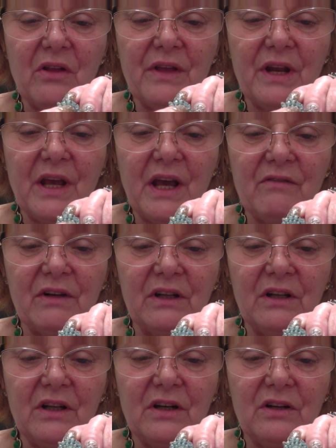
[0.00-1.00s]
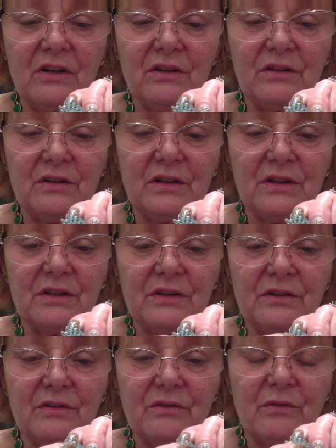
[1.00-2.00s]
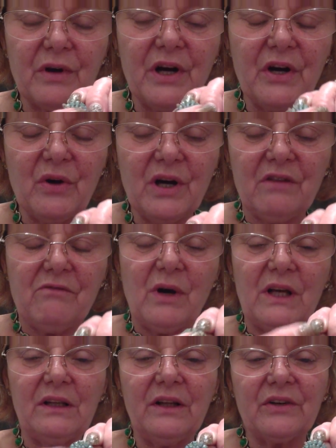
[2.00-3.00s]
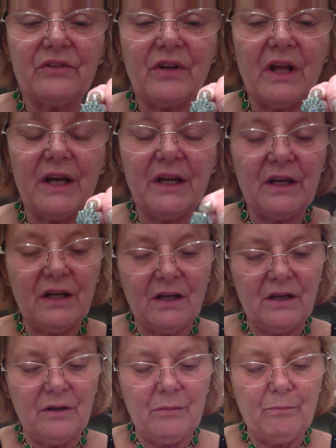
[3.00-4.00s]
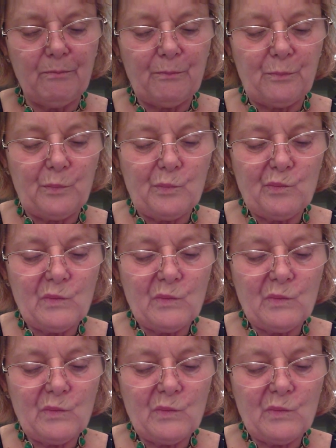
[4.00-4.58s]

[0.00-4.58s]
Then I have a little row of what looks like, um,